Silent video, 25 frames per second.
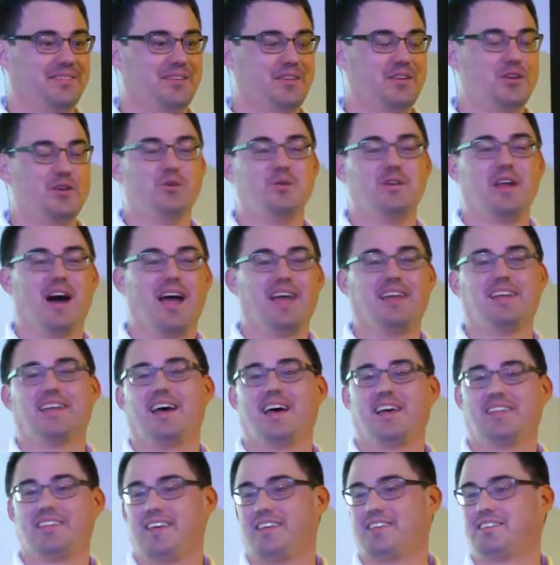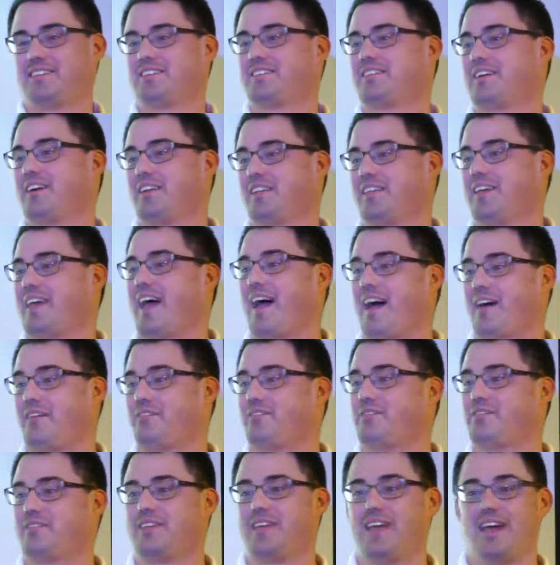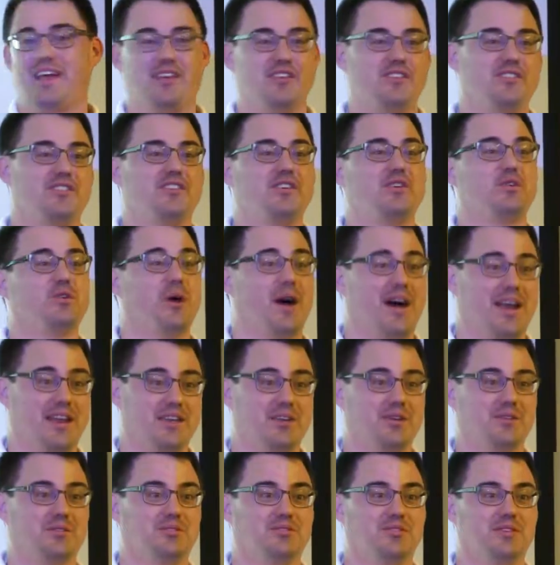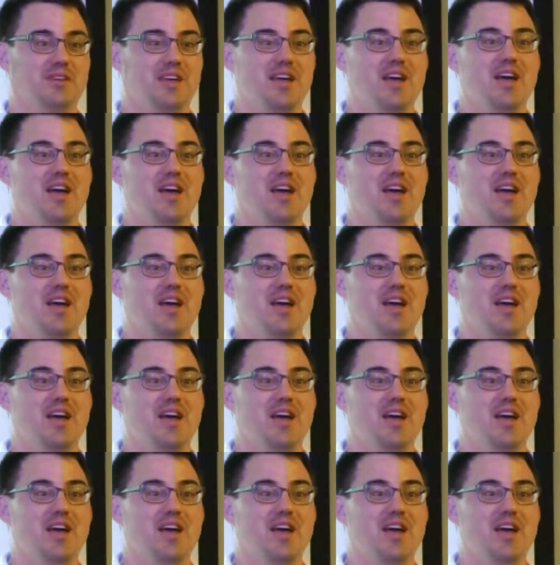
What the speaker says: You might not necessarily have the editor that you know how to use.